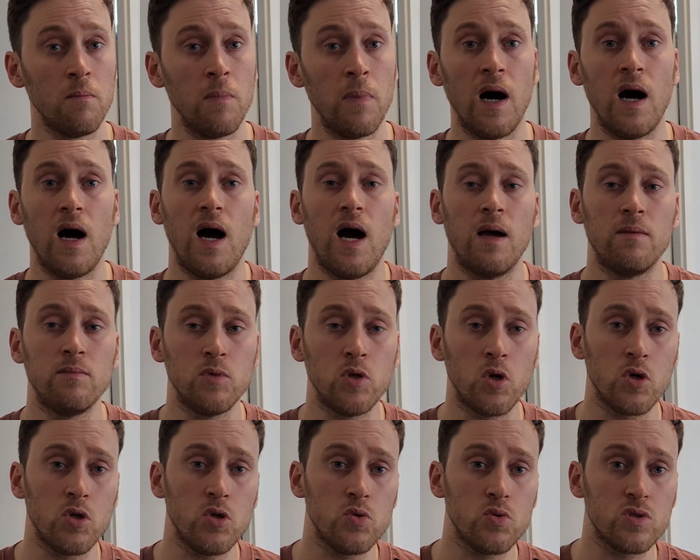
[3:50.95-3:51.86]
but I'm
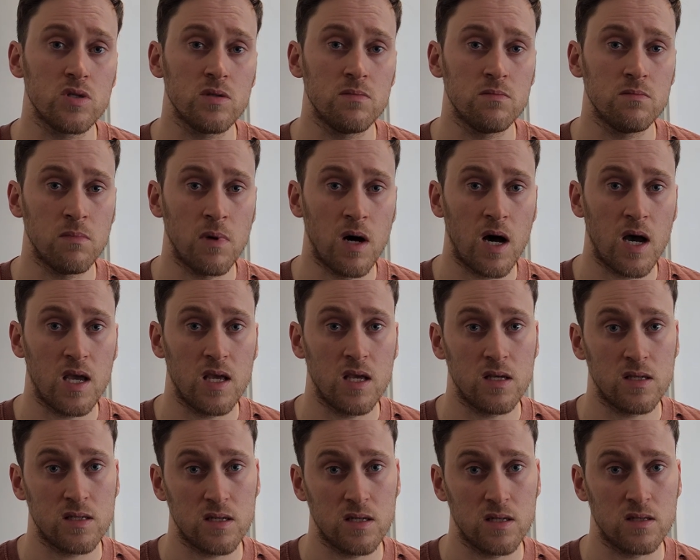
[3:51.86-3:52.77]
not using
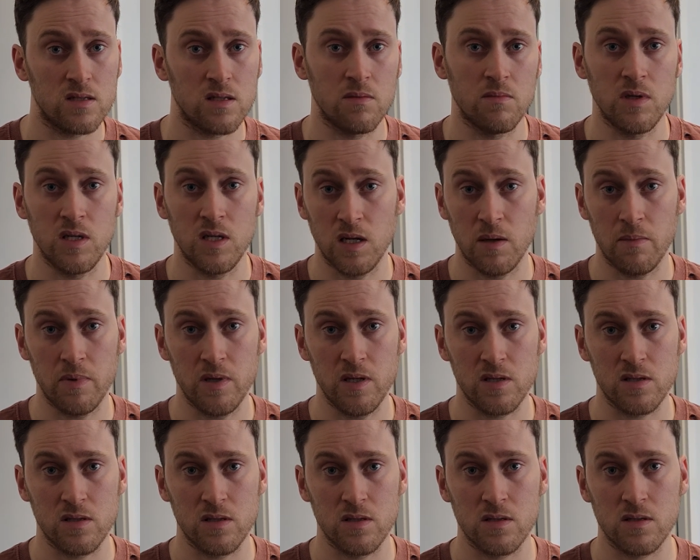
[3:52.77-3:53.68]
my system in a
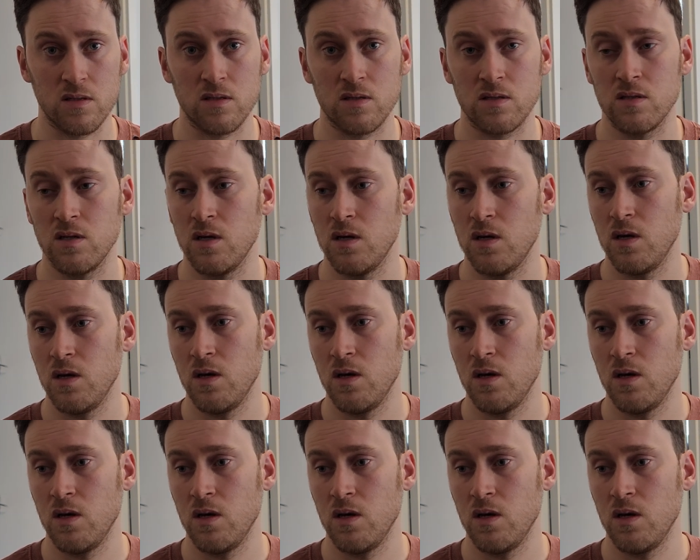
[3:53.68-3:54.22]
business